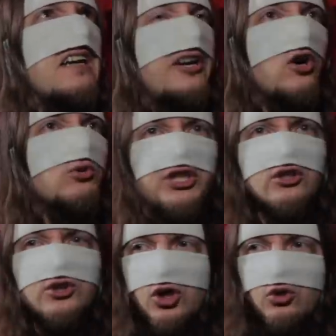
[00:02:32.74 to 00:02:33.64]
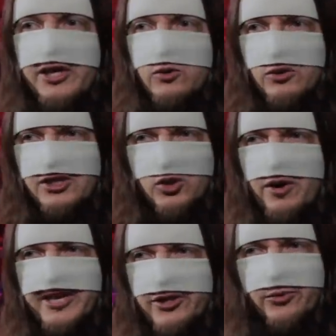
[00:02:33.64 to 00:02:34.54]
I know Jill Schoelen was
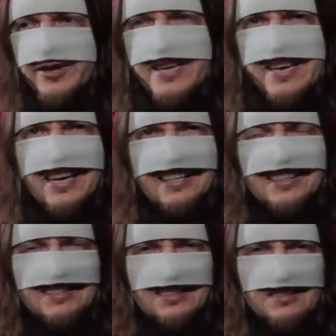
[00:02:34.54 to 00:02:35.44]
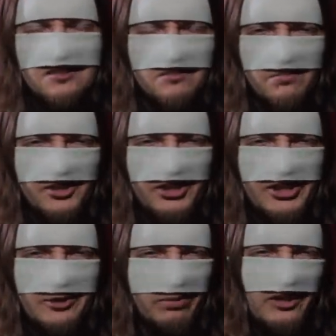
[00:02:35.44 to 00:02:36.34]
twenty-three, but
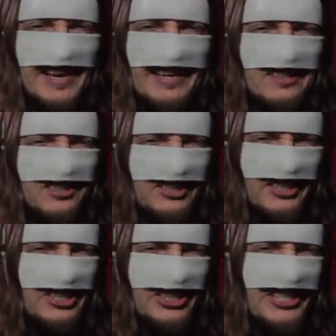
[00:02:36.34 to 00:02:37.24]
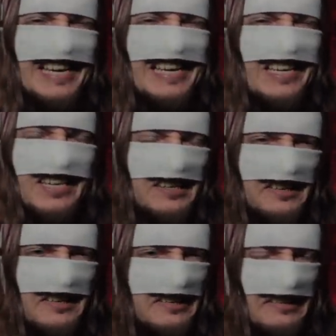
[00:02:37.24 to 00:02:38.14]
she's playing sixteen.